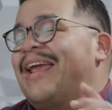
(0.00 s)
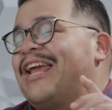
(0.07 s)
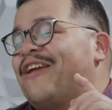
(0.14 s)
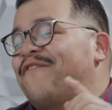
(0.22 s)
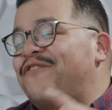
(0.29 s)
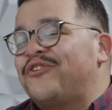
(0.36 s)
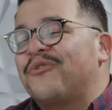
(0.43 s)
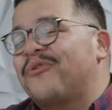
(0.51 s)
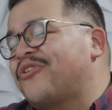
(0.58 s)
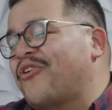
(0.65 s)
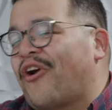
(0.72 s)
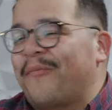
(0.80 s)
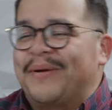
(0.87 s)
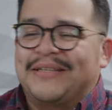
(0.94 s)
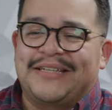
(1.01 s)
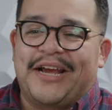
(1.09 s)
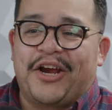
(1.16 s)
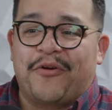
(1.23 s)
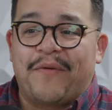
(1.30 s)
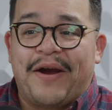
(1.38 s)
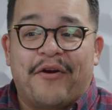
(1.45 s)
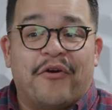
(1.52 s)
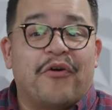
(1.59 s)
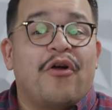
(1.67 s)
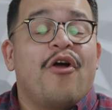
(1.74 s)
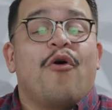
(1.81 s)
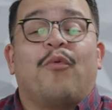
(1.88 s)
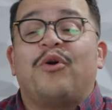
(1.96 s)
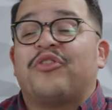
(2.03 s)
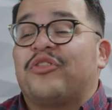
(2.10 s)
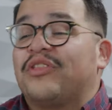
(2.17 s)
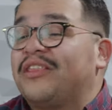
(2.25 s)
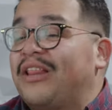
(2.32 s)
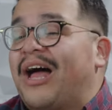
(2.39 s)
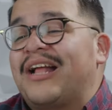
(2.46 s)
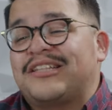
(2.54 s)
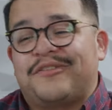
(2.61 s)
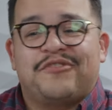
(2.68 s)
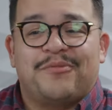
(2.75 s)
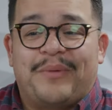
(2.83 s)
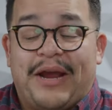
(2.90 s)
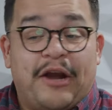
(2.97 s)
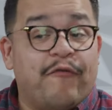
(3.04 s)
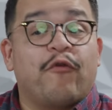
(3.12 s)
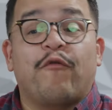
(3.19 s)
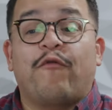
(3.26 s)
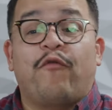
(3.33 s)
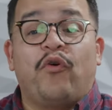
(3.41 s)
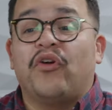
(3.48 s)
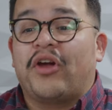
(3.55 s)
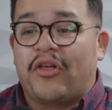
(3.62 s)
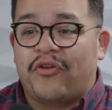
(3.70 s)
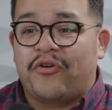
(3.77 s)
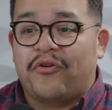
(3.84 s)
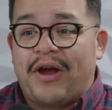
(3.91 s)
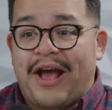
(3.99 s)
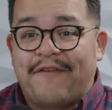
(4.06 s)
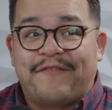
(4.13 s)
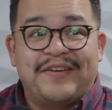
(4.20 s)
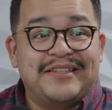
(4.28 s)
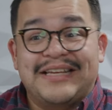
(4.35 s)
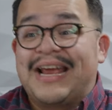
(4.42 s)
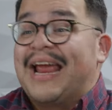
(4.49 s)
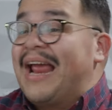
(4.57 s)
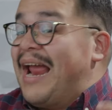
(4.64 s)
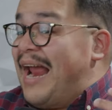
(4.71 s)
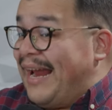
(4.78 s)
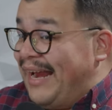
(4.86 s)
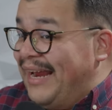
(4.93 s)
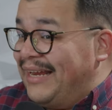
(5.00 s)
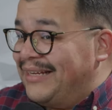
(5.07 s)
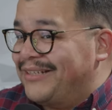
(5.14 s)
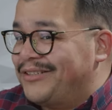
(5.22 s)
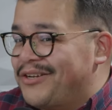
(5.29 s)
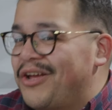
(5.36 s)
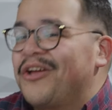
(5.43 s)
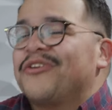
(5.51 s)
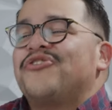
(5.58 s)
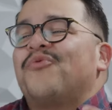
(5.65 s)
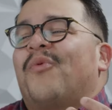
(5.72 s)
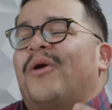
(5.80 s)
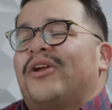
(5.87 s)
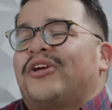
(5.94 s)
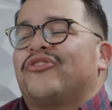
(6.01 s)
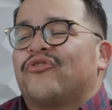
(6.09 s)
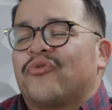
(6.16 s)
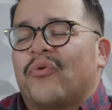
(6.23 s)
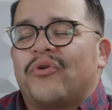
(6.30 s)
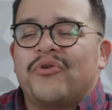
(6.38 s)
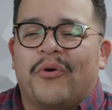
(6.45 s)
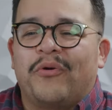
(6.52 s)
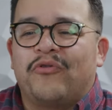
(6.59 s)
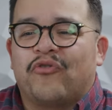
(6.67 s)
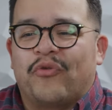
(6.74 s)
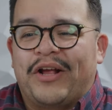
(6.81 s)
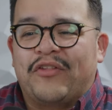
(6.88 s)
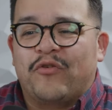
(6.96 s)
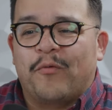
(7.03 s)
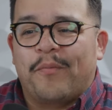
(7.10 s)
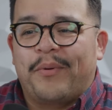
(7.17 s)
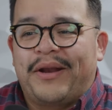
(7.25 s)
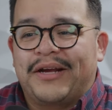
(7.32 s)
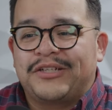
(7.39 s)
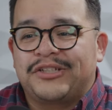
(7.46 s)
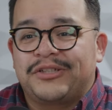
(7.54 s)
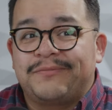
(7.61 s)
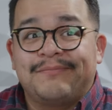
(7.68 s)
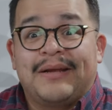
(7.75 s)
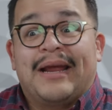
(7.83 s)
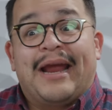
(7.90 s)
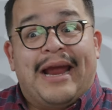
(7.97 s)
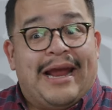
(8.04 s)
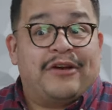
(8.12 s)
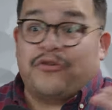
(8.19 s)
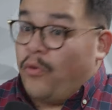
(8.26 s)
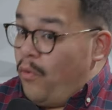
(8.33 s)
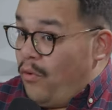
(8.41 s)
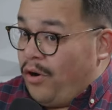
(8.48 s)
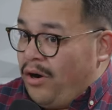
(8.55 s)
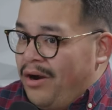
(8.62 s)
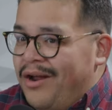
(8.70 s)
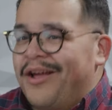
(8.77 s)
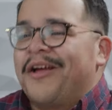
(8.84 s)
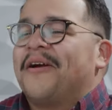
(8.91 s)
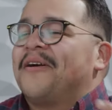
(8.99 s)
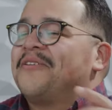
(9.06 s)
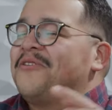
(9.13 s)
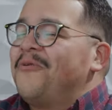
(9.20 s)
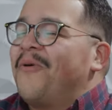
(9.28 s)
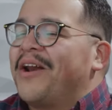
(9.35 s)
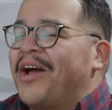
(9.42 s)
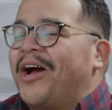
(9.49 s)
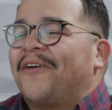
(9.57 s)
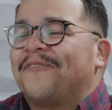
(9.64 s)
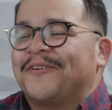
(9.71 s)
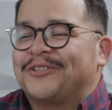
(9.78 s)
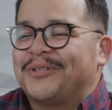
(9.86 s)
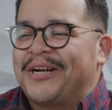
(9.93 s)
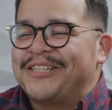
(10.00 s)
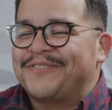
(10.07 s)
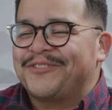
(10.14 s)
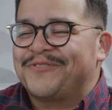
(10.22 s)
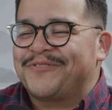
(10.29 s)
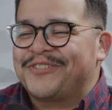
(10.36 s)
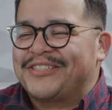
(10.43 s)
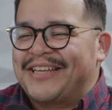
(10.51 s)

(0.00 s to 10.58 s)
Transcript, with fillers: if you're a garment decorator with lots of demand for full-color graphics and you want to control your own transfer production and or you want to offer transfers for